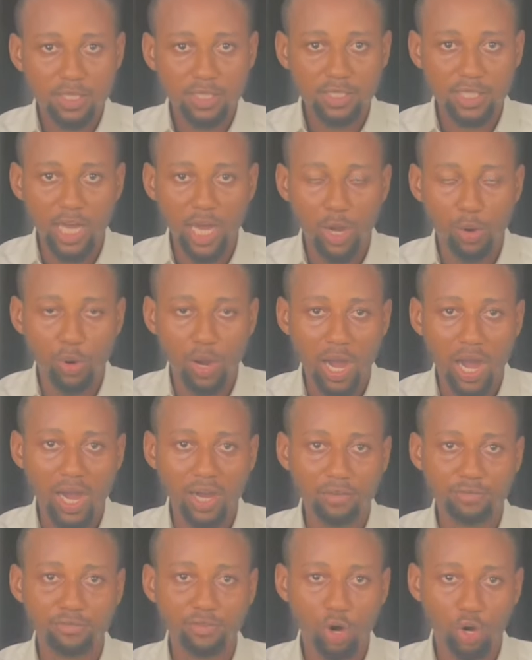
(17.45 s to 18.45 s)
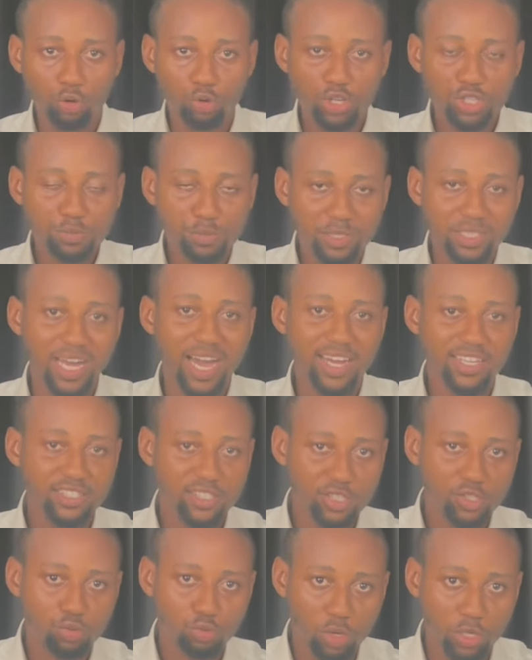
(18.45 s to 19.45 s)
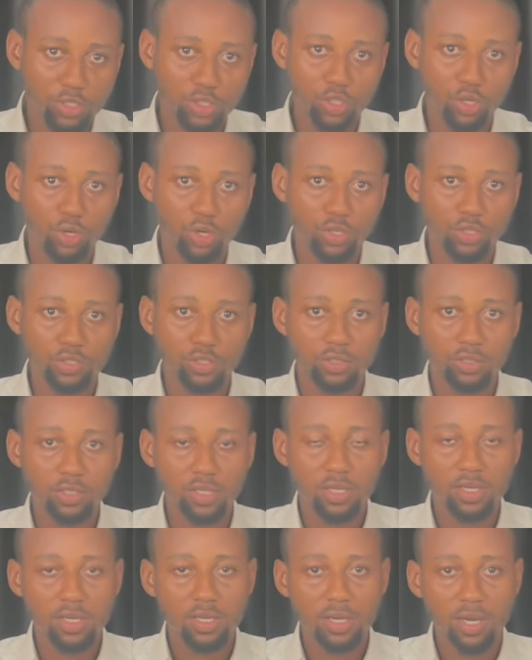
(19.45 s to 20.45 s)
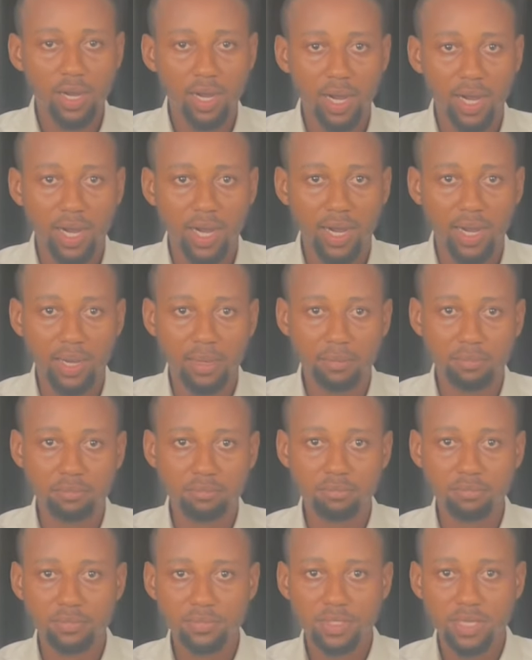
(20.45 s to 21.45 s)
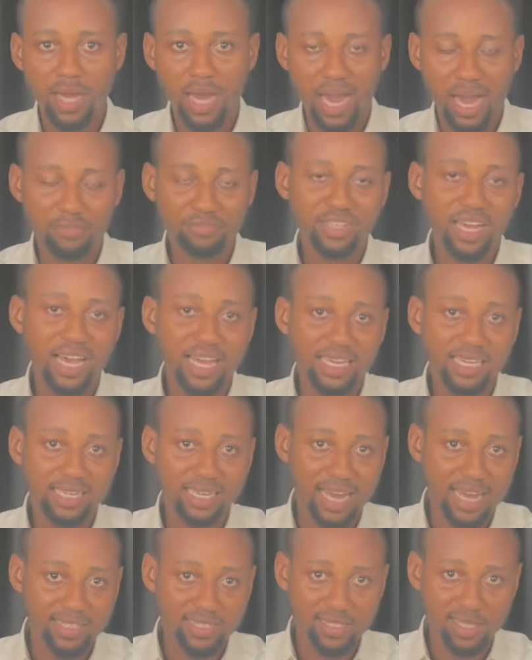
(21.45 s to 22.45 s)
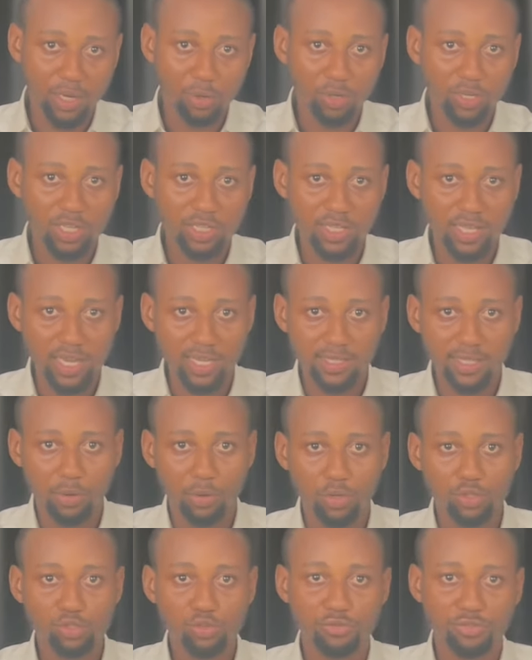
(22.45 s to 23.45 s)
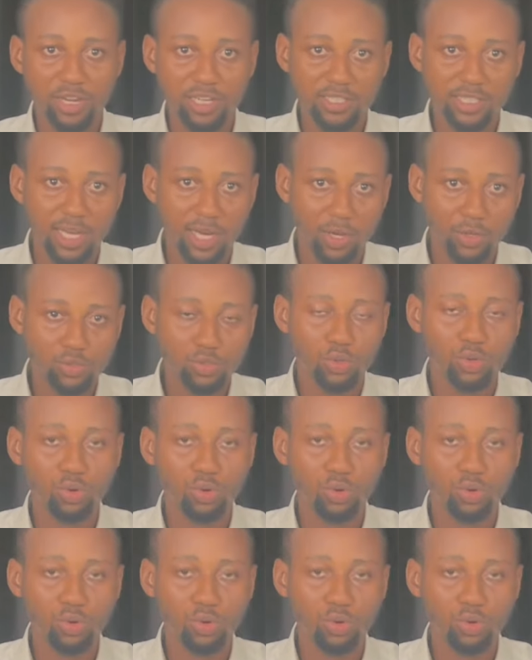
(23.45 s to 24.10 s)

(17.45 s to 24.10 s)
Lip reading: Now, I've always been asked this question after a client is allocated. They want to find out,